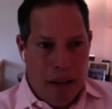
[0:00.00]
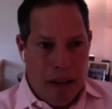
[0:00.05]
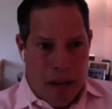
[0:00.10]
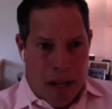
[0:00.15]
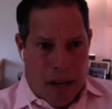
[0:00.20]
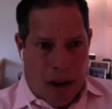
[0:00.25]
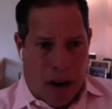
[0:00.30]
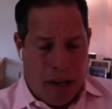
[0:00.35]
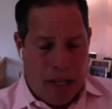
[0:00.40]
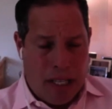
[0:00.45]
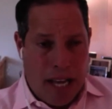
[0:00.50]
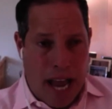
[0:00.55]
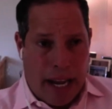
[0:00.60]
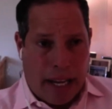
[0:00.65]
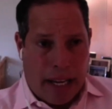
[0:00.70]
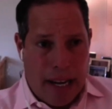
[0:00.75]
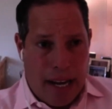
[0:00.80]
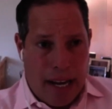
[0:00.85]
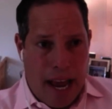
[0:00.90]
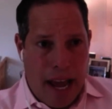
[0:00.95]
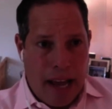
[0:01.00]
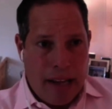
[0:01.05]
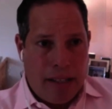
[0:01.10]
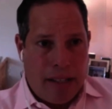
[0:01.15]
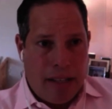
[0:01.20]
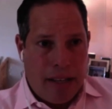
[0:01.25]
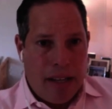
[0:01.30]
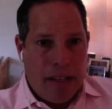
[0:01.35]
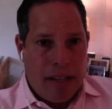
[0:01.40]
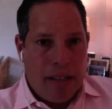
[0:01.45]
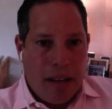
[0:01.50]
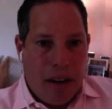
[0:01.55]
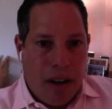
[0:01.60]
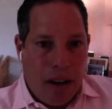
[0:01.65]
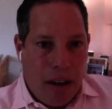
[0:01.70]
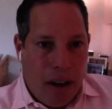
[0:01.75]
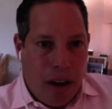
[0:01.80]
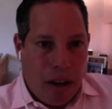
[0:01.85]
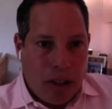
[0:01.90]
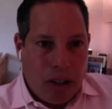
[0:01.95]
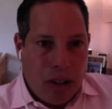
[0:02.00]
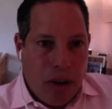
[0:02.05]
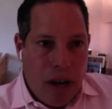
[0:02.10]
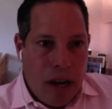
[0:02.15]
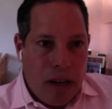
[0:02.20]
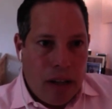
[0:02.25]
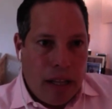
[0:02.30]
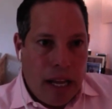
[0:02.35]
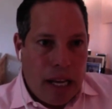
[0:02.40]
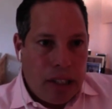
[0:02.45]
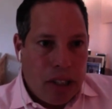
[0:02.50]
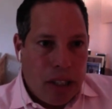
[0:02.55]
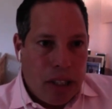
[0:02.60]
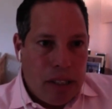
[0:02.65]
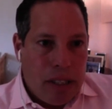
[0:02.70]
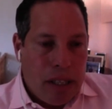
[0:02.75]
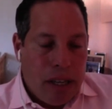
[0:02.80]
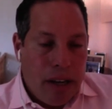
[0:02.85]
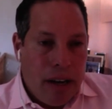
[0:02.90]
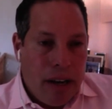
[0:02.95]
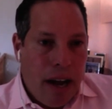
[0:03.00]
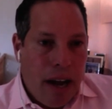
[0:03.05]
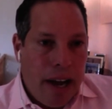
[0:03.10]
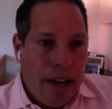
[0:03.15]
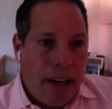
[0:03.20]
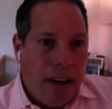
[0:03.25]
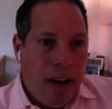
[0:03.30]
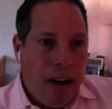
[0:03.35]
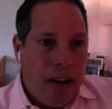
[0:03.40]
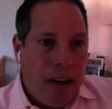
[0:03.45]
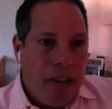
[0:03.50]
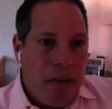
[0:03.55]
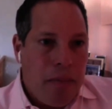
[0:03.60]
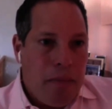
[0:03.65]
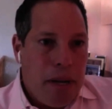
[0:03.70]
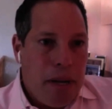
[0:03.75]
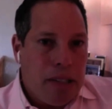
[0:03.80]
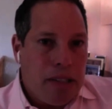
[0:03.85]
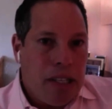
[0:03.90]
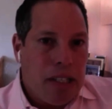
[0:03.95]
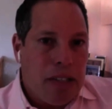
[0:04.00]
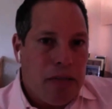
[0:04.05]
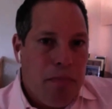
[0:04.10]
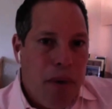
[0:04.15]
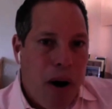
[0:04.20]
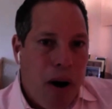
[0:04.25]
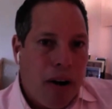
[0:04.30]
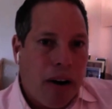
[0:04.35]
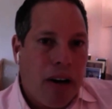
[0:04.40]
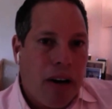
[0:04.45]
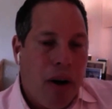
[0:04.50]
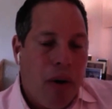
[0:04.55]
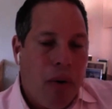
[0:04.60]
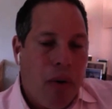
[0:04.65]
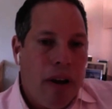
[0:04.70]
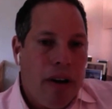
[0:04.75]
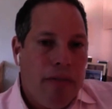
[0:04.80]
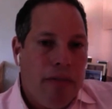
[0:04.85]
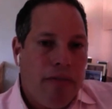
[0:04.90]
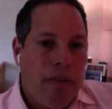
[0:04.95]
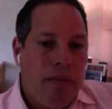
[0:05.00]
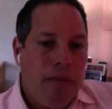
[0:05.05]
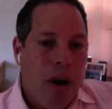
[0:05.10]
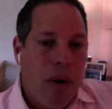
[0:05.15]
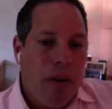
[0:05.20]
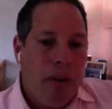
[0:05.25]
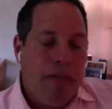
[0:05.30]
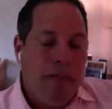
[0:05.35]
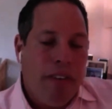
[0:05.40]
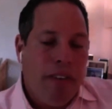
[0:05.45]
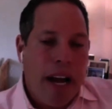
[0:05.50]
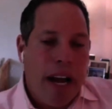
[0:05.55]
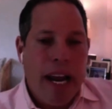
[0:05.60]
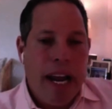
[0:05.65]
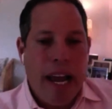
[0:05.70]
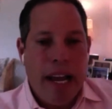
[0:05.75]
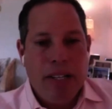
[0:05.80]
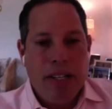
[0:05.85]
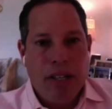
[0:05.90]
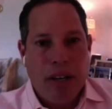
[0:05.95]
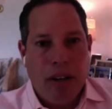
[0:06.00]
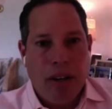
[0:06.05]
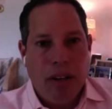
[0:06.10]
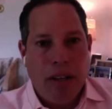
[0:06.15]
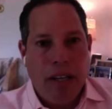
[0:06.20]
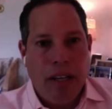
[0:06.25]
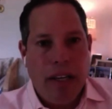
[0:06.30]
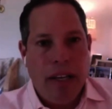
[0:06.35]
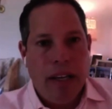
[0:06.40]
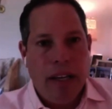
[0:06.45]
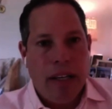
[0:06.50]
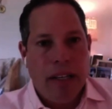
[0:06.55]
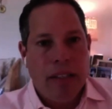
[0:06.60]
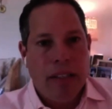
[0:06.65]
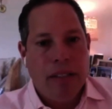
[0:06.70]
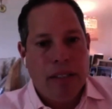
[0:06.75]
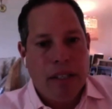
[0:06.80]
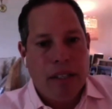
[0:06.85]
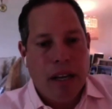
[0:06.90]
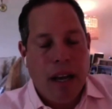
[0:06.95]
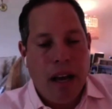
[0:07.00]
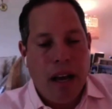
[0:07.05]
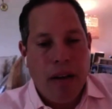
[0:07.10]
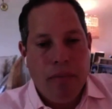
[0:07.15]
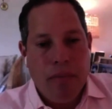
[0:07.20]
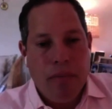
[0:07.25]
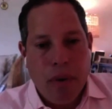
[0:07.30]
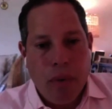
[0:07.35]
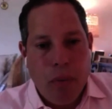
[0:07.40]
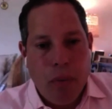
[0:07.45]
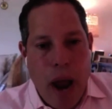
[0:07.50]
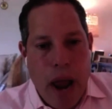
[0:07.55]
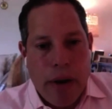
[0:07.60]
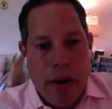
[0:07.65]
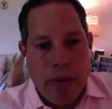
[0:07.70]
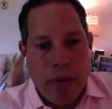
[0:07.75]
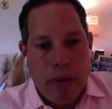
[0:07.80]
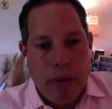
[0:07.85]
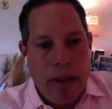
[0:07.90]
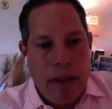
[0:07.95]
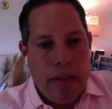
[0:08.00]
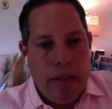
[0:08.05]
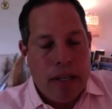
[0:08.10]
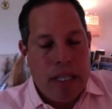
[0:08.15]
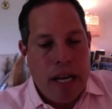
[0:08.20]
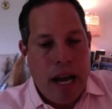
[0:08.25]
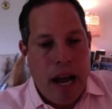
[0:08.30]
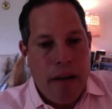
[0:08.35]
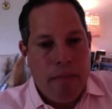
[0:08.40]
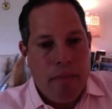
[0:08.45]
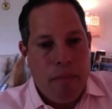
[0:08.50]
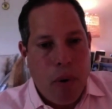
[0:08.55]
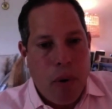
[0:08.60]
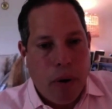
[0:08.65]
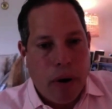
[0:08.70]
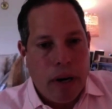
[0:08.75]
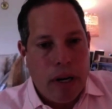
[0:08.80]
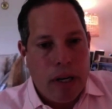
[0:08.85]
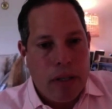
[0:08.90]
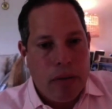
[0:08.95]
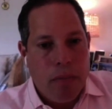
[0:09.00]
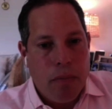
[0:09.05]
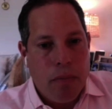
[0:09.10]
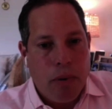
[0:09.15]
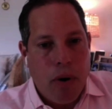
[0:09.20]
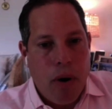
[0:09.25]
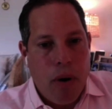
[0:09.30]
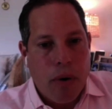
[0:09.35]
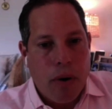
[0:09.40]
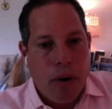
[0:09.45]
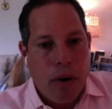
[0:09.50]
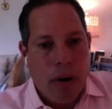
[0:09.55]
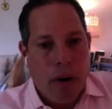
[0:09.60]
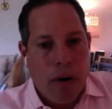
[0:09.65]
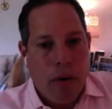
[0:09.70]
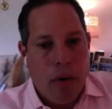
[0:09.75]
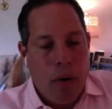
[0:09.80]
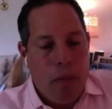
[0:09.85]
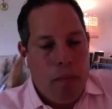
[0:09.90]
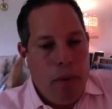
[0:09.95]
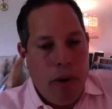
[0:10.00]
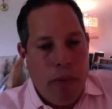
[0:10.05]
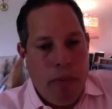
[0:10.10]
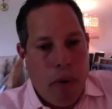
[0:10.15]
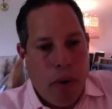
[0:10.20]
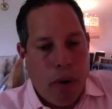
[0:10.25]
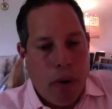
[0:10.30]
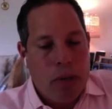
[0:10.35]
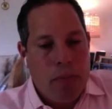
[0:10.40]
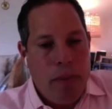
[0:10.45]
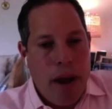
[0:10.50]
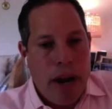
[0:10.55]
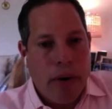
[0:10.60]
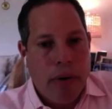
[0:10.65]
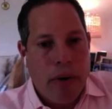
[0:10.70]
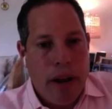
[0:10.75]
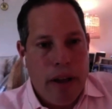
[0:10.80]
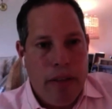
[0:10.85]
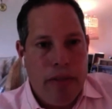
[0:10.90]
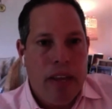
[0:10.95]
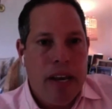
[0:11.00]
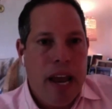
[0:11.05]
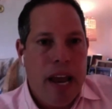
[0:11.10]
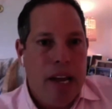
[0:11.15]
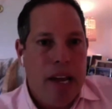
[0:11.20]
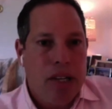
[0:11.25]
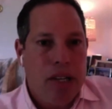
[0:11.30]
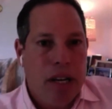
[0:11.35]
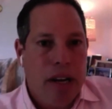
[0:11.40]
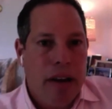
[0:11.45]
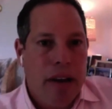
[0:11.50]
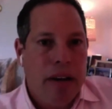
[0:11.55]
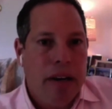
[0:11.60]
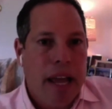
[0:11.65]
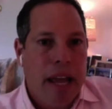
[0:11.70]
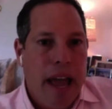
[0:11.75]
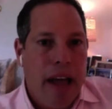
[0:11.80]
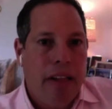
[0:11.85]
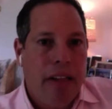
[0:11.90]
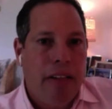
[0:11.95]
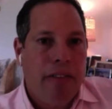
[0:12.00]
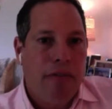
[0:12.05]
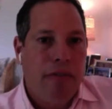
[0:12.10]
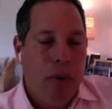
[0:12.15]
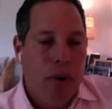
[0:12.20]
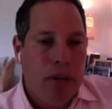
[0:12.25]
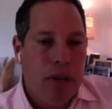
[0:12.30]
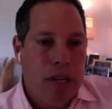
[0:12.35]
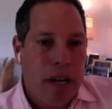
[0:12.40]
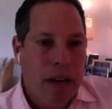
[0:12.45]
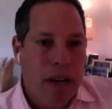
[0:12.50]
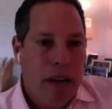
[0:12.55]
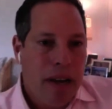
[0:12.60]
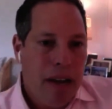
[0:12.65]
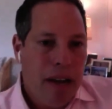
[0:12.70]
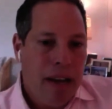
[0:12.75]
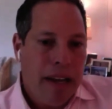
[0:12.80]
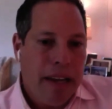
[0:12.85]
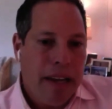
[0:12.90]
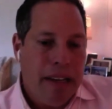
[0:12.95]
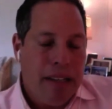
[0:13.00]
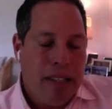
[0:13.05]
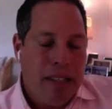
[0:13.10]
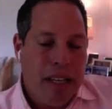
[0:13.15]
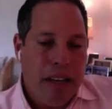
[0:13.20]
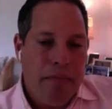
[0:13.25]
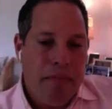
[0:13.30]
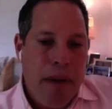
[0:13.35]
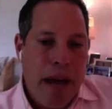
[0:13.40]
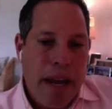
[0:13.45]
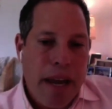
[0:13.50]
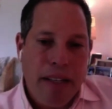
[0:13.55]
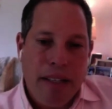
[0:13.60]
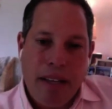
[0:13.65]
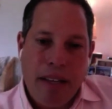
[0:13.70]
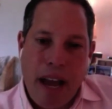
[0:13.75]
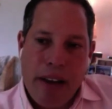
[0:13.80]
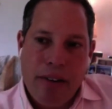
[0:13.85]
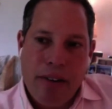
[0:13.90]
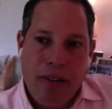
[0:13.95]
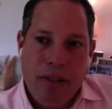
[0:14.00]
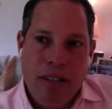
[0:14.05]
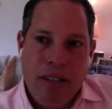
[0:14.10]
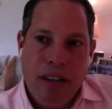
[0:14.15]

Our second guest is also a legend and icon in the business, Mark Cohen from Cohen Financial. He is regularly the top mortgage broker or mortgage banker in the nation and in California. He's seen many cycles,